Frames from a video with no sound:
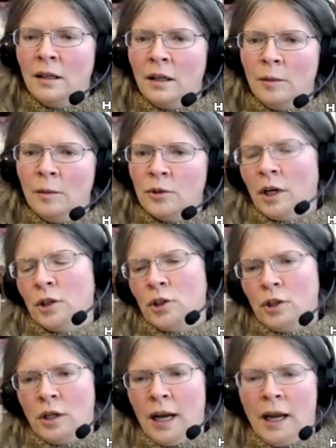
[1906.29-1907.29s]

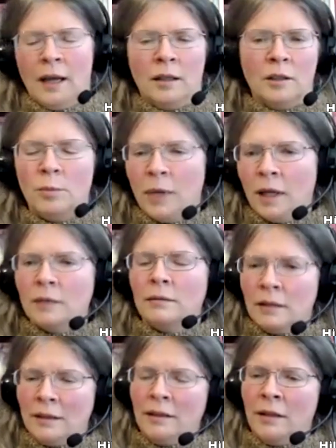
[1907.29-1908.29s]
obstruction and blood,
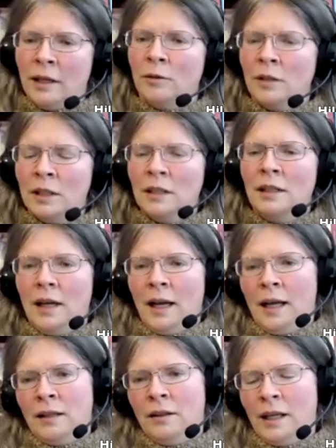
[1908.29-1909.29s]
you know,
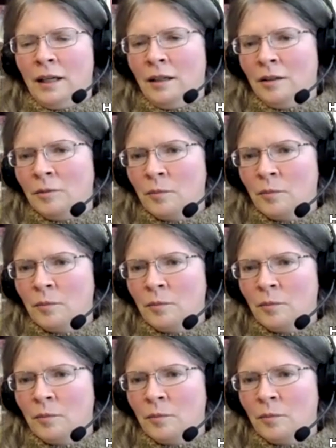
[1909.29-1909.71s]
and then